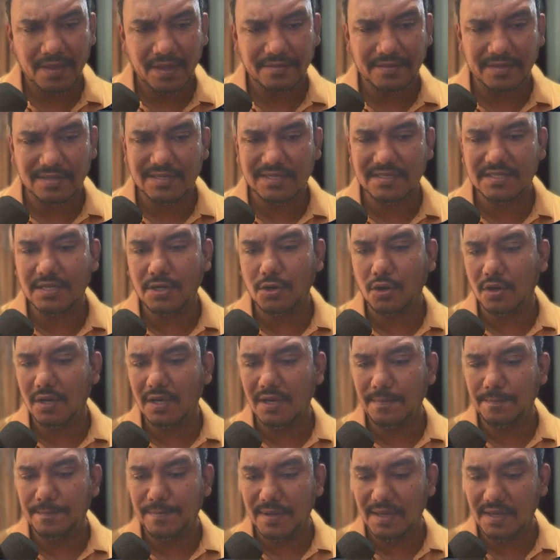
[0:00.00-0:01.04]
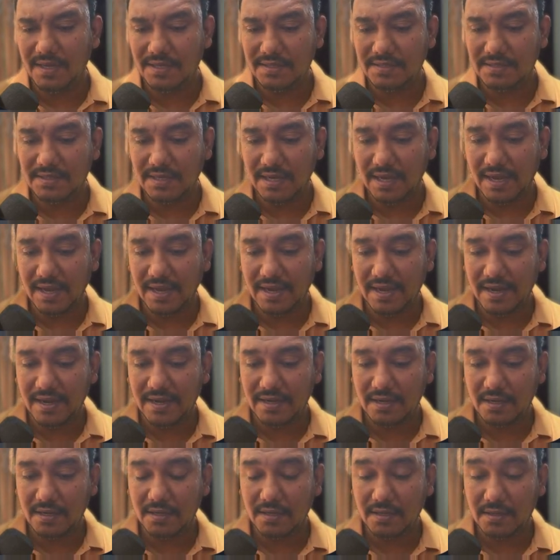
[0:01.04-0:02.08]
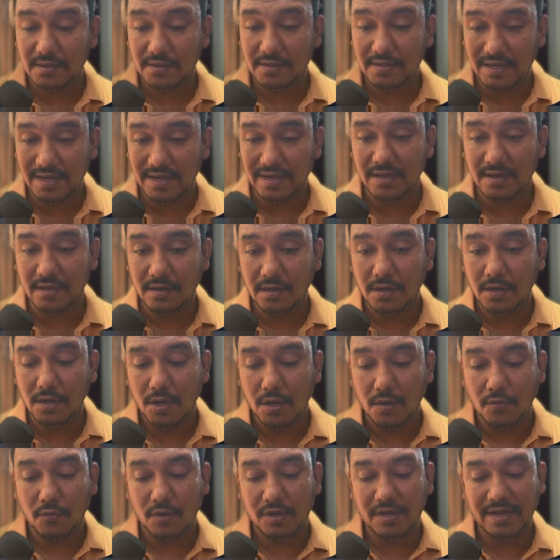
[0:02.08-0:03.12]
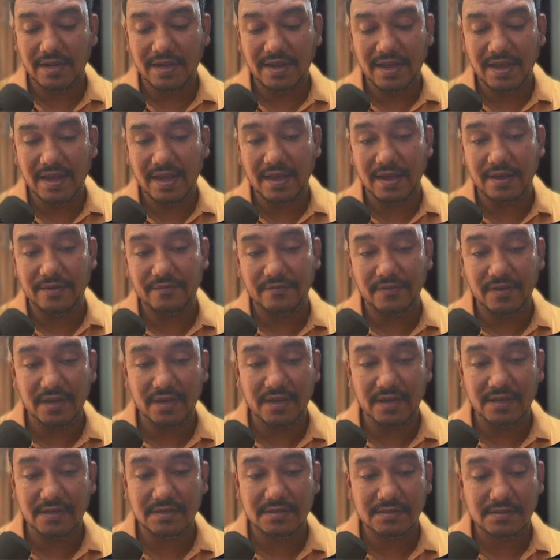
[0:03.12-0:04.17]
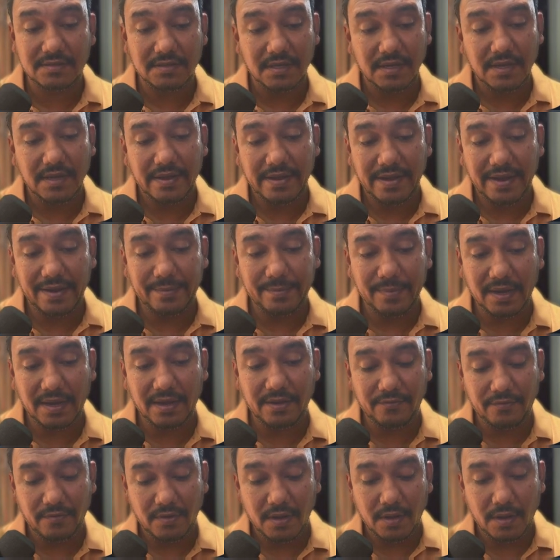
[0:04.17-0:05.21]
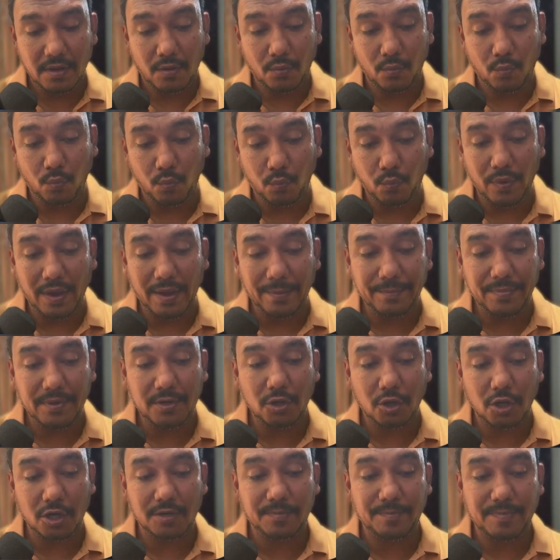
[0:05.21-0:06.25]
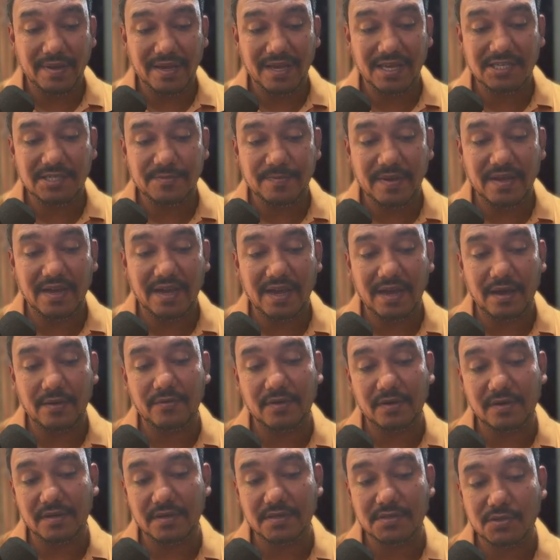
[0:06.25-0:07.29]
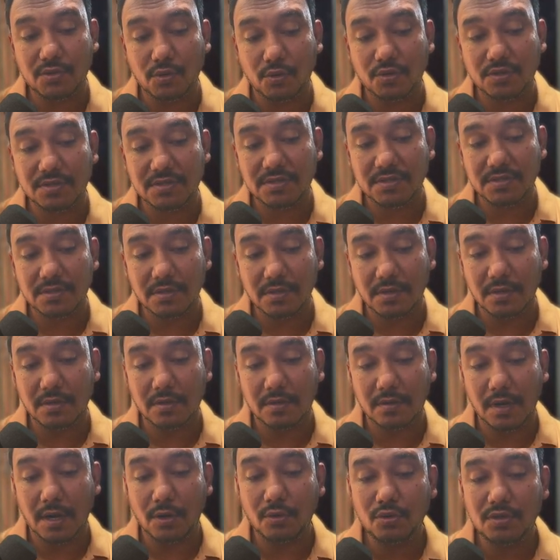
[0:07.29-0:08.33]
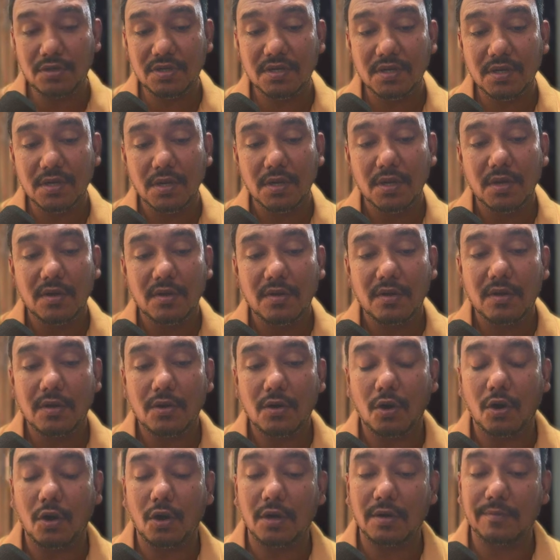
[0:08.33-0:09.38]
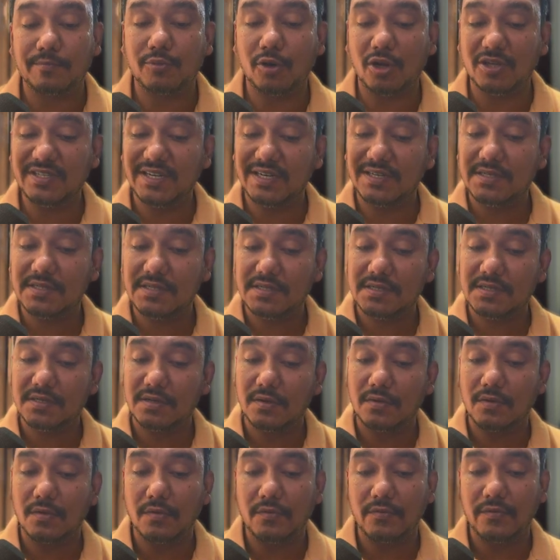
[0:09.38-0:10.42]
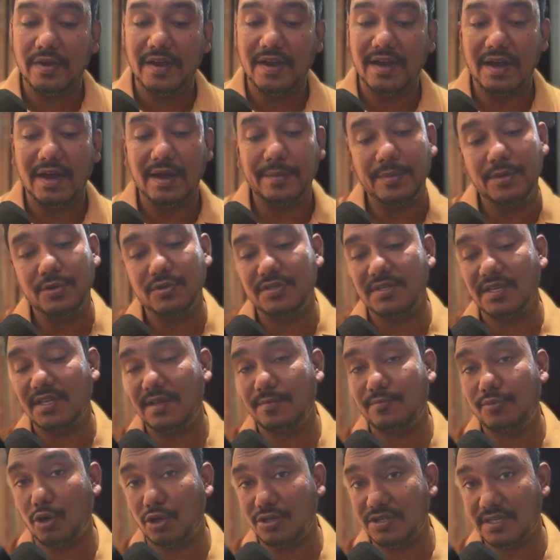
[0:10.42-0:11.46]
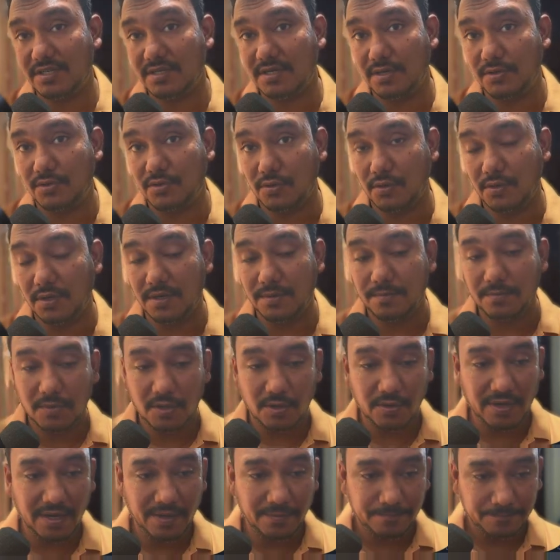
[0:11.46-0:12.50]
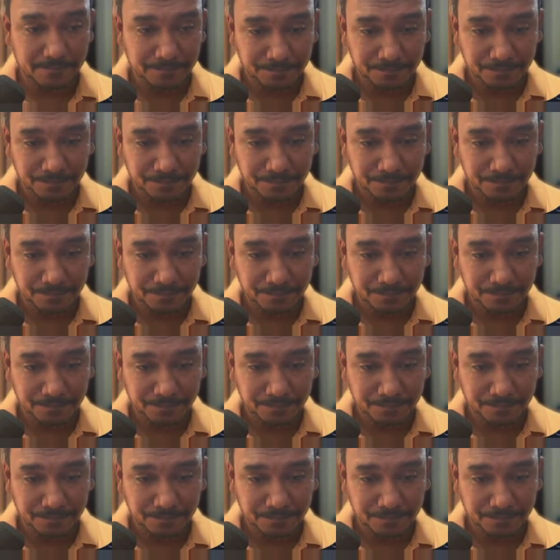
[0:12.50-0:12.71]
This is the only piece, and then what I have is in my web.php I have a resource route called projects where I'm using the project controller. Okay.